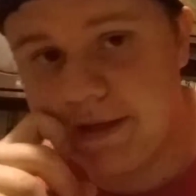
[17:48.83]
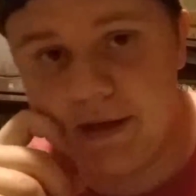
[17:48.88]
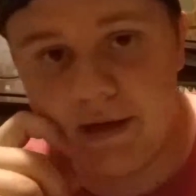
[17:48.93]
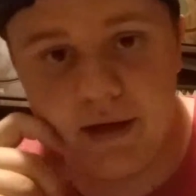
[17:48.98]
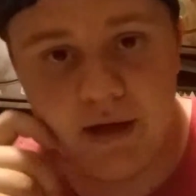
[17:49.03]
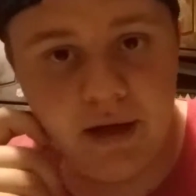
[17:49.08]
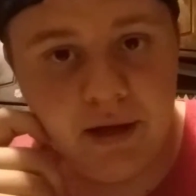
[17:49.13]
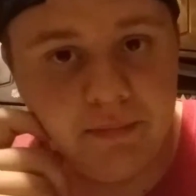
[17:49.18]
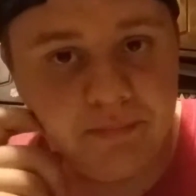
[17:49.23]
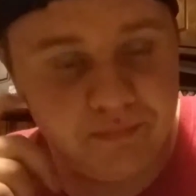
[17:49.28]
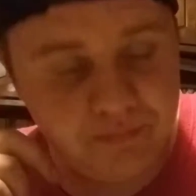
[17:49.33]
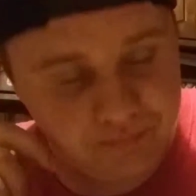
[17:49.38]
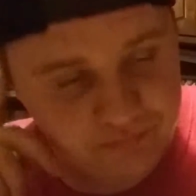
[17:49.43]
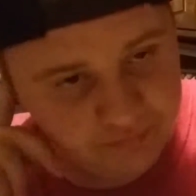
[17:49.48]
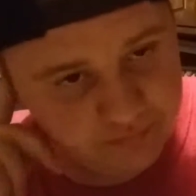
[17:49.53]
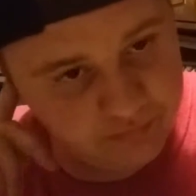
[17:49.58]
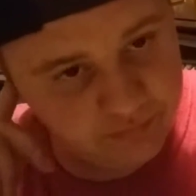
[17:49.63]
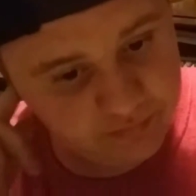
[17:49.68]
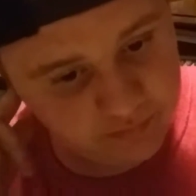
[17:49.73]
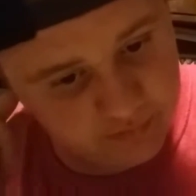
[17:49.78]
Um,
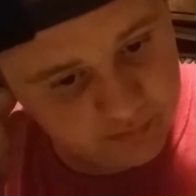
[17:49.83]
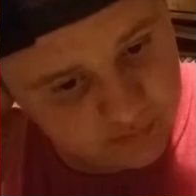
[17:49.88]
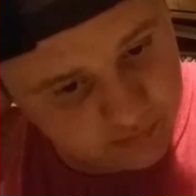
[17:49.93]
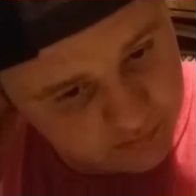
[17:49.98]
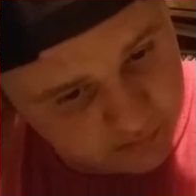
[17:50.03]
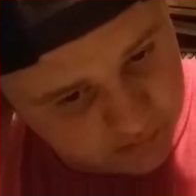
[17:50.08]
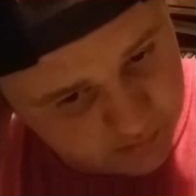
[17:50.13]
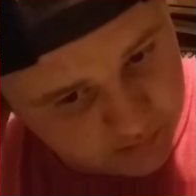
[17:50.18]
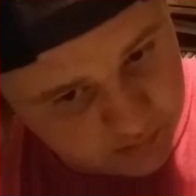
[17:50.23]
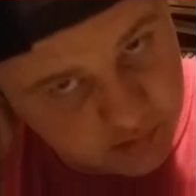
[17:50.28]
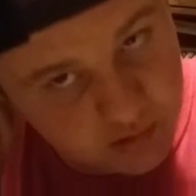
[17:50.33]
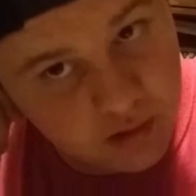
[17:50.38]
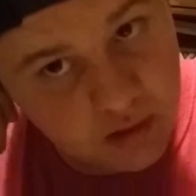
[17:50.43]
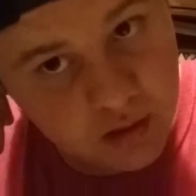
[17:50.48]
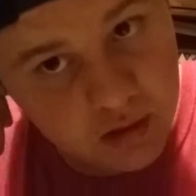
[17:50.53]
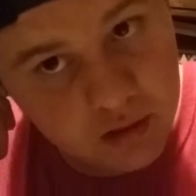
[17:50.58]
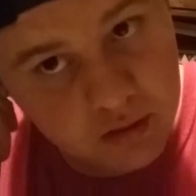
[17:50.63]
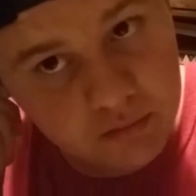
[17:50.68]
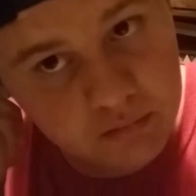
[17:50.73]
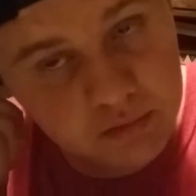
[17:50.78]

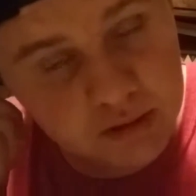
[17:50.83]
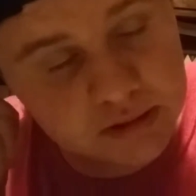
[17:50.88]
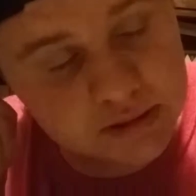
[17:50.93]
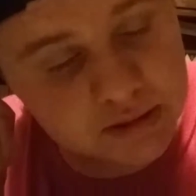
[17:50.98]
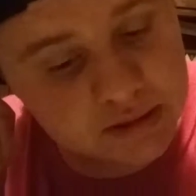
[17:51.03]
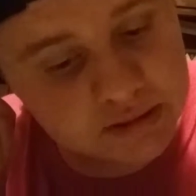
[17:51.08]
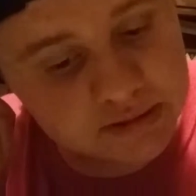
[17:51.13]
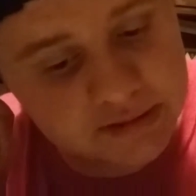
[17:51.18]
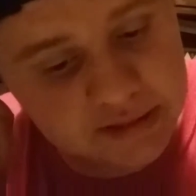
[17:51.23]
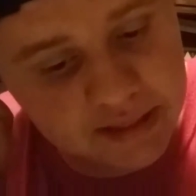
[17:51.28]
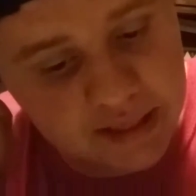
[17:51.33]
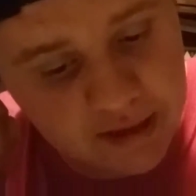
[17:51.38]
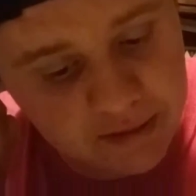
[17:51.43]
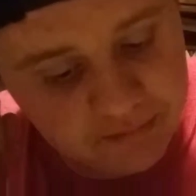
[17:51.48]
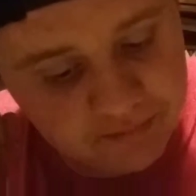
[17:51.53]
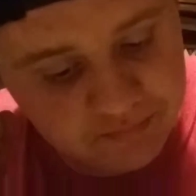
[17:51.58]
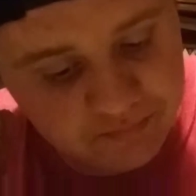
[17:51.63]
what was I gonna say now?